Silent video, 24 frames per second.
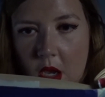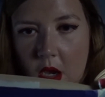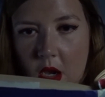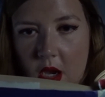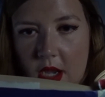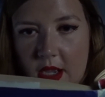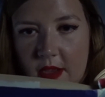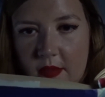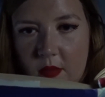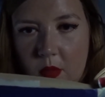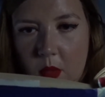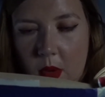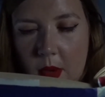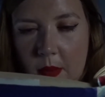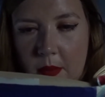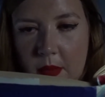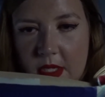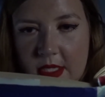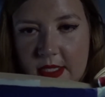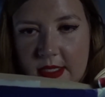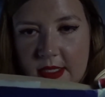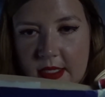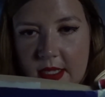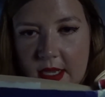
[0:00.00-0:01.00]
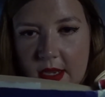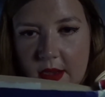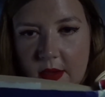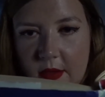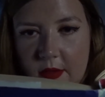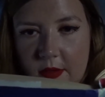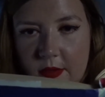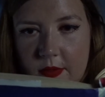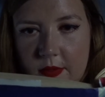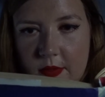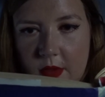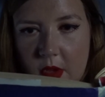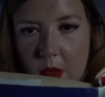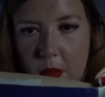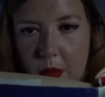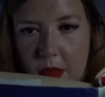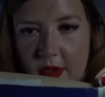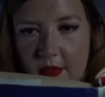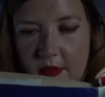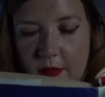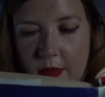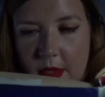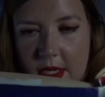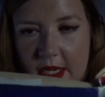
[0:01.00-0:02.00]
I have one myself
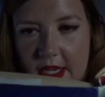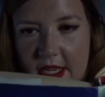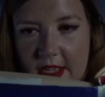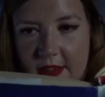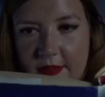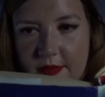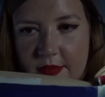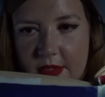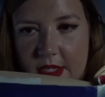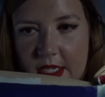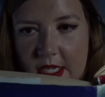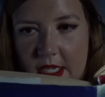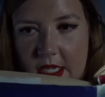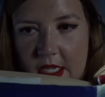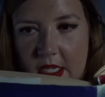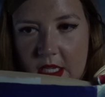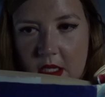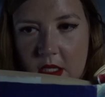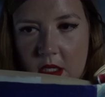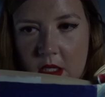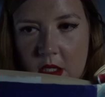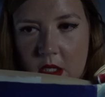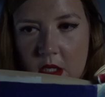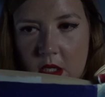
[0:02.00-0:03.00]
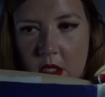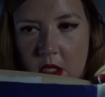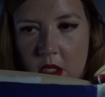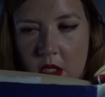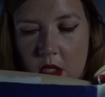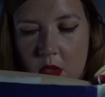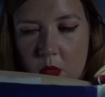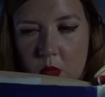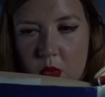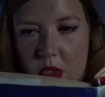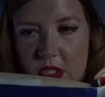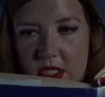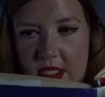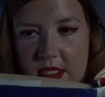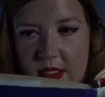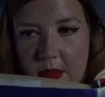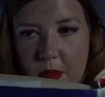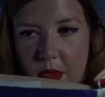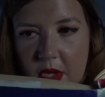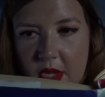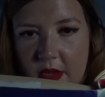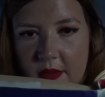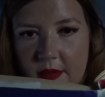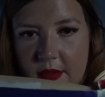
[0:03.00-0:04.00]
above my left knee, which is
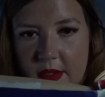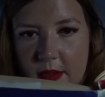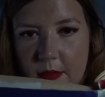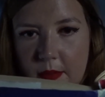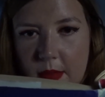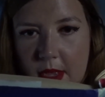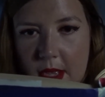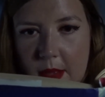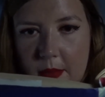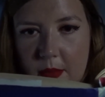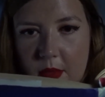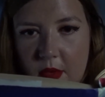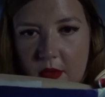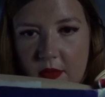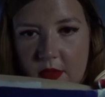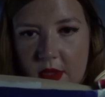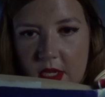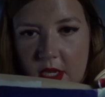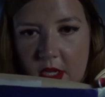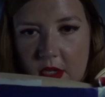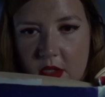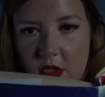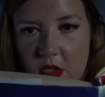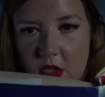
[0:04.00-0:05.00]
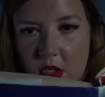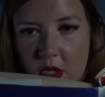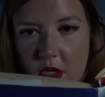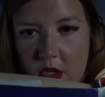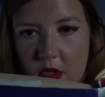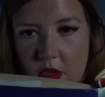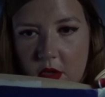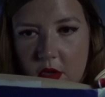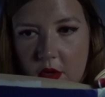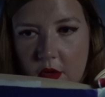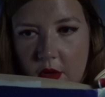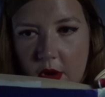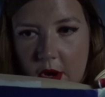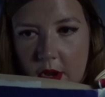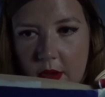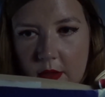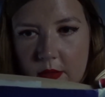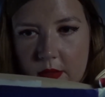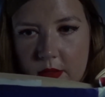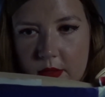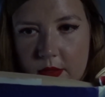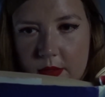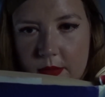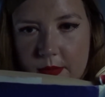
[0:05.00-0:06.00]
a perfect map of the London
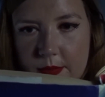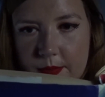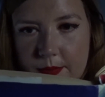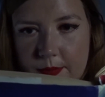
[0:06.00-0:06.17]
Underground.